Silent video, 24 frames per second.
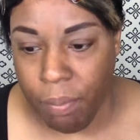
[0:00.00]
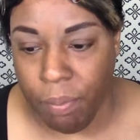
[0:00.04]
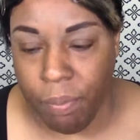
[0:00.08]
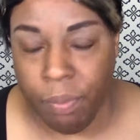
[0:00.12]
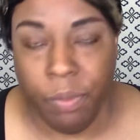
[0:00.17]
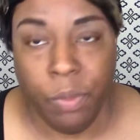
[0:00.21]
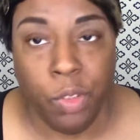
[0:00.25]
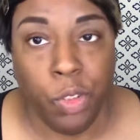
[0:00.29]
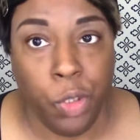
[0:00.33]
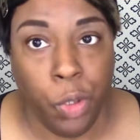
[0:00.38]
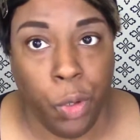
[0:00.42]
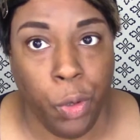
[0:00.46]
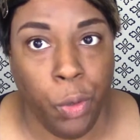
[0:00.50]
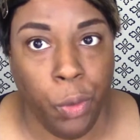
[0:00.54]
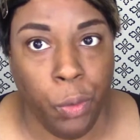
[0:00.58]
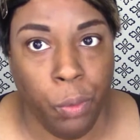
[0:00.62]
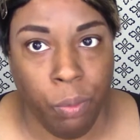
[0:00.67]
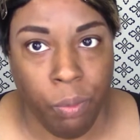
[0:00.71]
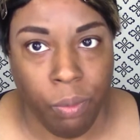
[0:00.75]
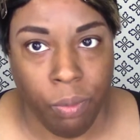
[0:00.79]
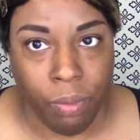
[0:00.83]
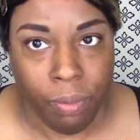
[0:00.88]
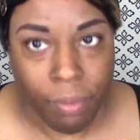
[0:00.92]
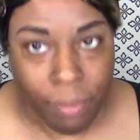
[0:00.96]
So
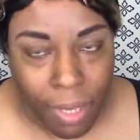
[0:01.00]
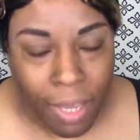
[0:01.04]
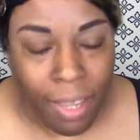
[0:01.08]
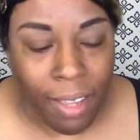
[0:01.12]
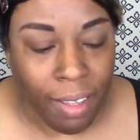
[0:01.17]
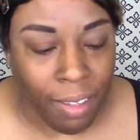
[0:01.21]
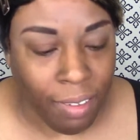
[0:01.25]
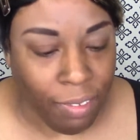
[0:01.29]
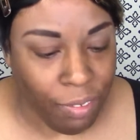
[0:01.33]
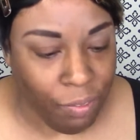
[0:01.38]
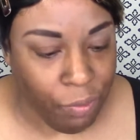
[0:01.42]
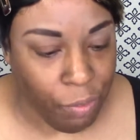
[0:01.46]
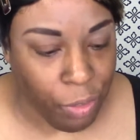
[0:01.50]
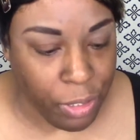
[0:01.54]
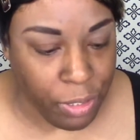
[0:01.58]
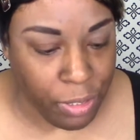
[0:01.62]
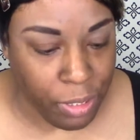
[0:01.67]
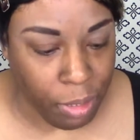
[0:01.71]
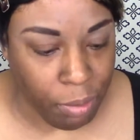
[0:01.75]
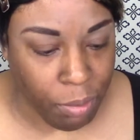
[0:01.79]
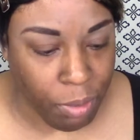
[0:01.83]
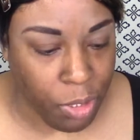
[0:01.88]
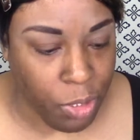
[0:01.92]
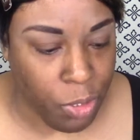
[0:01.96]
the first thing
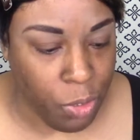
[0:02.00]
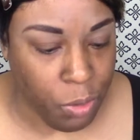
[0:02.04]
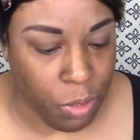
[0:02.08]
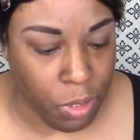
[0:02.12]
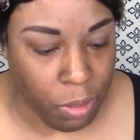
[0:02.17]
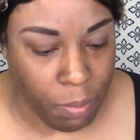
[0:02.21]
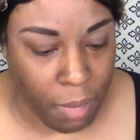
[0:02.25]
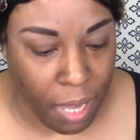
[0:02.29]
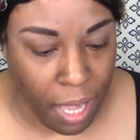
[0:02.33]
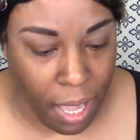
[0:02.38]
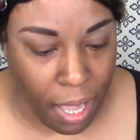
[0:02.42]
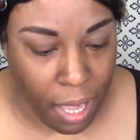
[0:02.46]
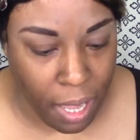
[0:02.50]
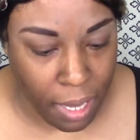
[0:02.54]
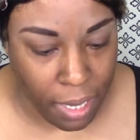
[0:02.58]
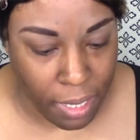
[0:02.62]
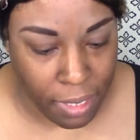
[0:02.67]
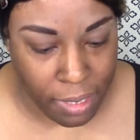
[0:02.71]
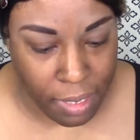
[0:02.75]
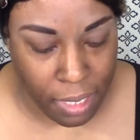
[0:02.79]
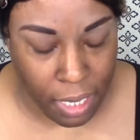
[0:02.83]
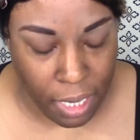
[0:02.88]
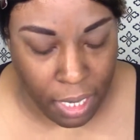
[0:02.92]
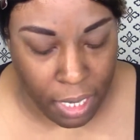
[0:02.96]
I'm going to do is my eyes,
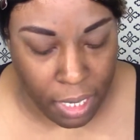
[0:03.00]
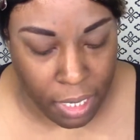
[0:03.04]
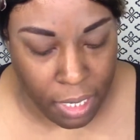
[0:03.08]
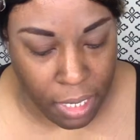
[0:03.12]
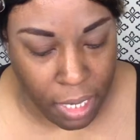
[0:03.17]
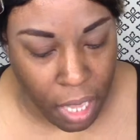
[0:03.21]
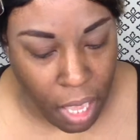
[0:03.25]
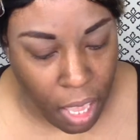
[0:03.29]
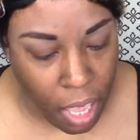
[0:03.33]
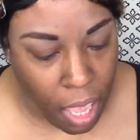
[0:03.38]
and